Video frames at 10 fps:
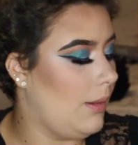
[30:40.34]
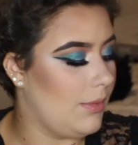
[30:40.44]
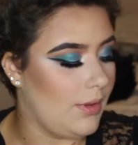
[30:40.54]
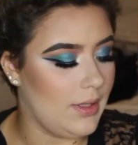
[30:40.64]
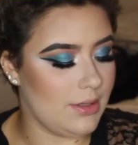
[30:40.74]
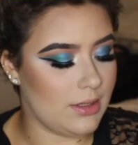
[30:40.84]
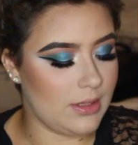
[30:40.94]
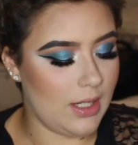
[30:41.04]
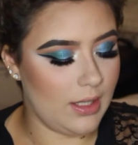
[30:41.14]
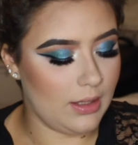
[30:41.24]
gonna go ahead and just
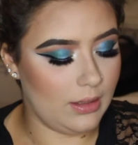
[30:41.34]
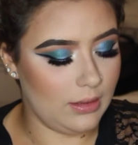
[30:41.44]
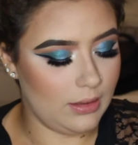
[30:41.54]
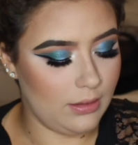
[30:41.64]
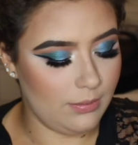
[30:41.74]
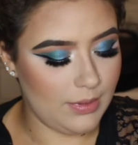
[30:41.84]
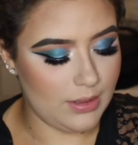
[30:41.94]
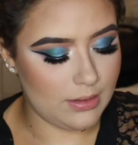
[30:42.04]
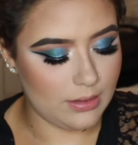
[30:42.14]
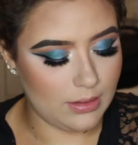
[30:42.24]
take a little
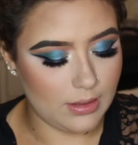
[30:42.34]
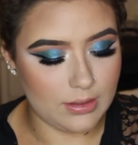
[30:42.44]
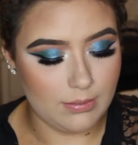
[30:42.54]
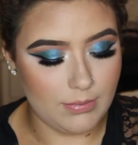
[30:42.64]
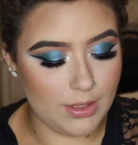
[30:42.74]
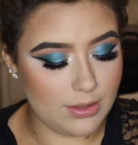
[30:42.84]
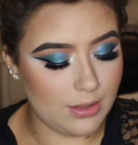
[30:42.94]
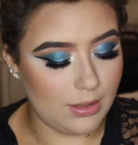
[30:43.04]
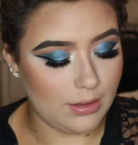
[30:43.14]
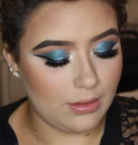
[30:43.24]
bit because I'm not
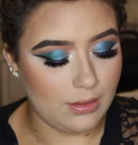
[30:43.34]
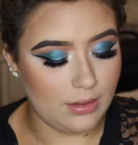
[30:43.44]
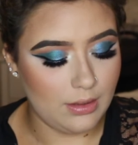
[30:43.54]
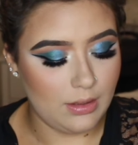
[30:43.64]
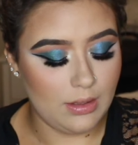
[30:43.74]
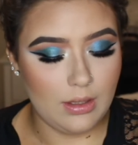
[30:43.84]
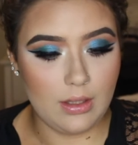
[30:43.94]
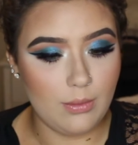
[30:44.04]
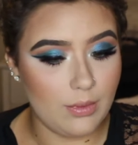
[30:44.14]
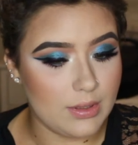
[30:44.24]
sure
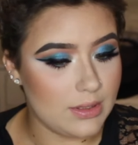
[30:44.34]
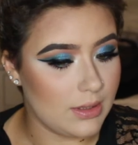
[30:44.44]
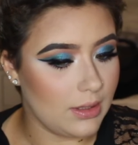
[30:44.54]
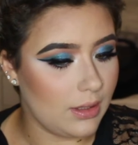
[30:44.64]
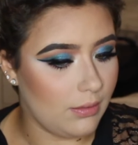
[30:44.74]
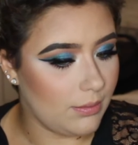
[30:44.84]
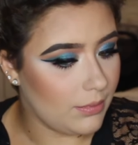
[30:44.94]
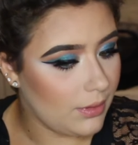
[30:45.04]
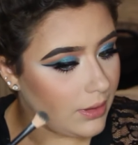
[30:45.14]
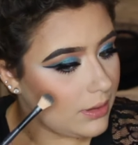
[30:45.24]
where this is gonna go.
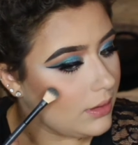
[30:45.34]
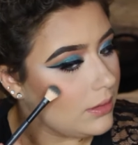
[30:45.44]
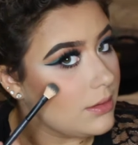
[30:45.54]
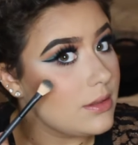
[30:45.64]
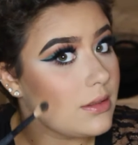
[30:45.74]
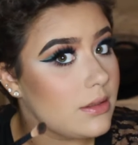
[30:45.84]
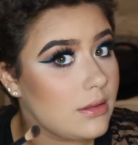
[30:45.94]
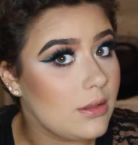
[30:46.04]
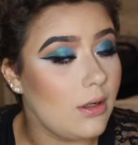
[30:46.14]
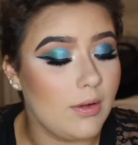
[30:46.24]
I'm gonna go ahead and then just,
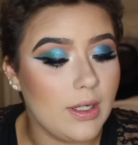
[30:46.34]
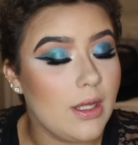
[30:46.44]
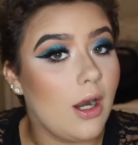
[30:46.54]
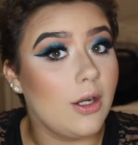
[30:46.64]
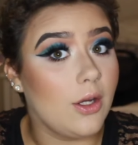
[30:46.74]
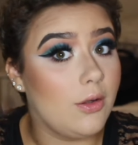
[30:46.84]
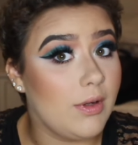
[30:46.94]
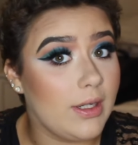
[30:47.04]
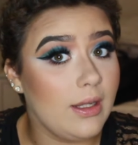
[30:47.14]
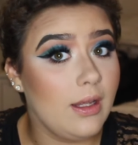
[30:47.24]
y'all ready? Are you all
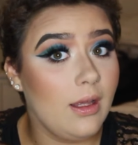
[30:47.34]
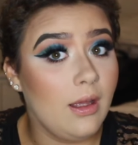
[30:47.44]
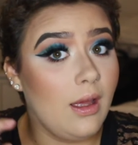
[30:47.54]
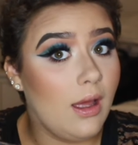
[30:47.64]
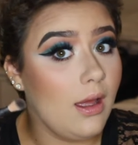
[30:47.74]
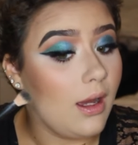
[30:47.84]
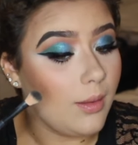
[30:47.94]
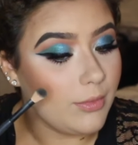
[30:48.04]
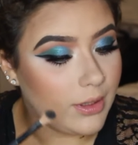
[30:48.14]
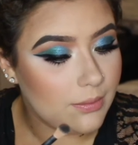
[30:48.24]
ready?
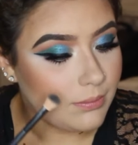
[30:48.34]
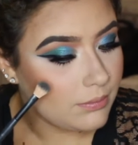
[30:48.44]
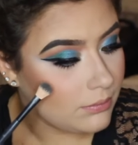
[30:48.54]
I'm ready.